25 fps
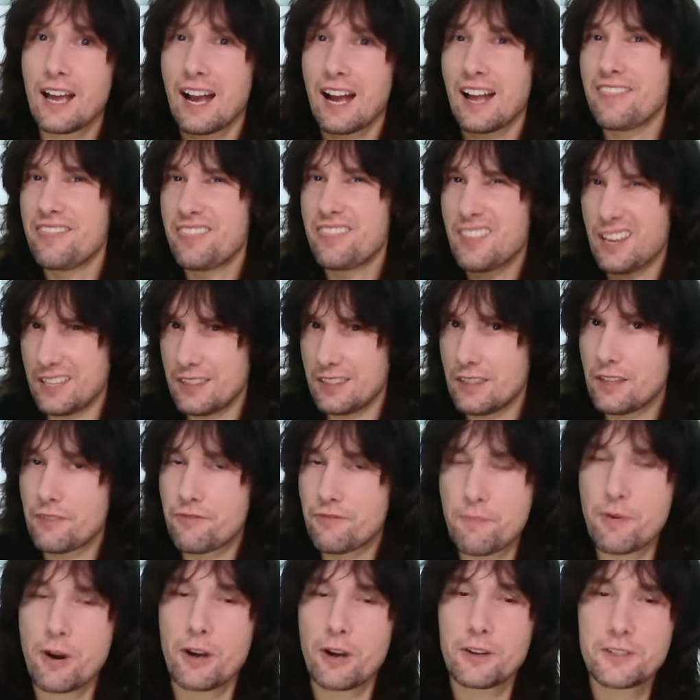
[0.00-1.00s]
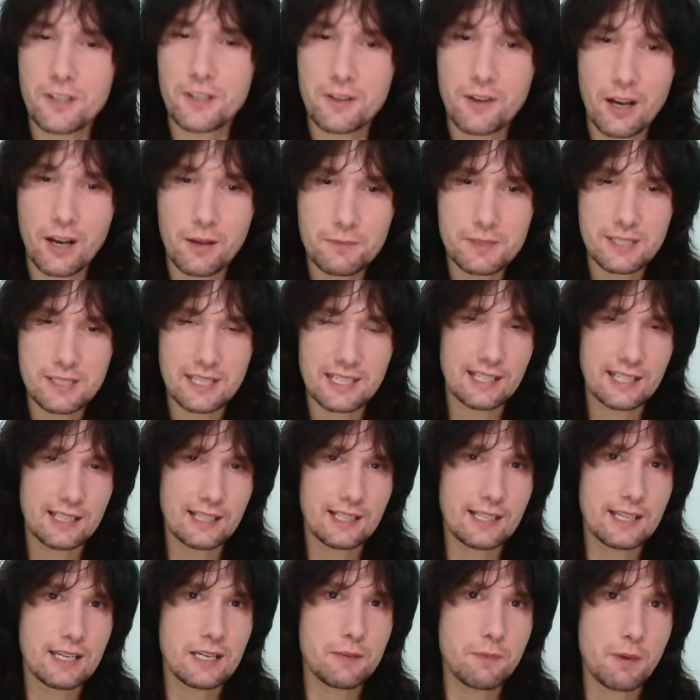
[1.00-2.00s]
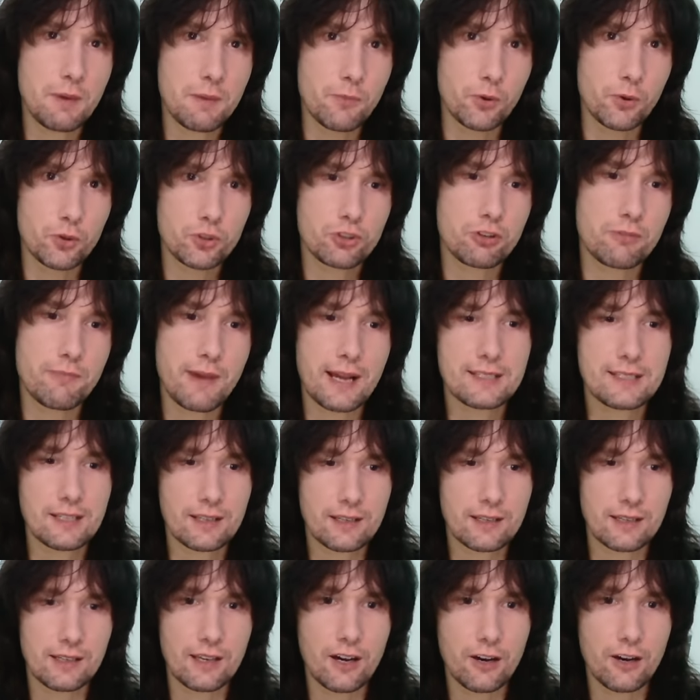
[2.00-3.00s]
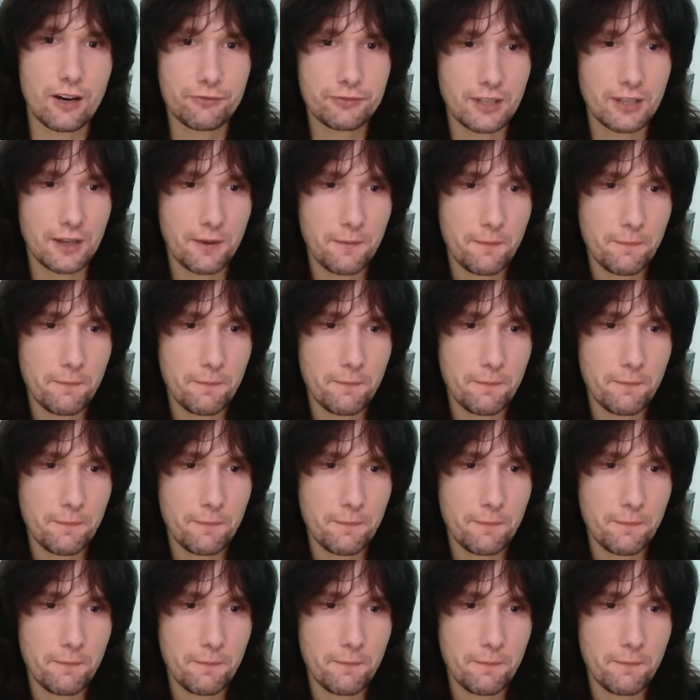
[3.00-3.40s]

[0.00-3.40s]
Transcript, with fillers: and then the vibrato comes in a little bit more dramatically after.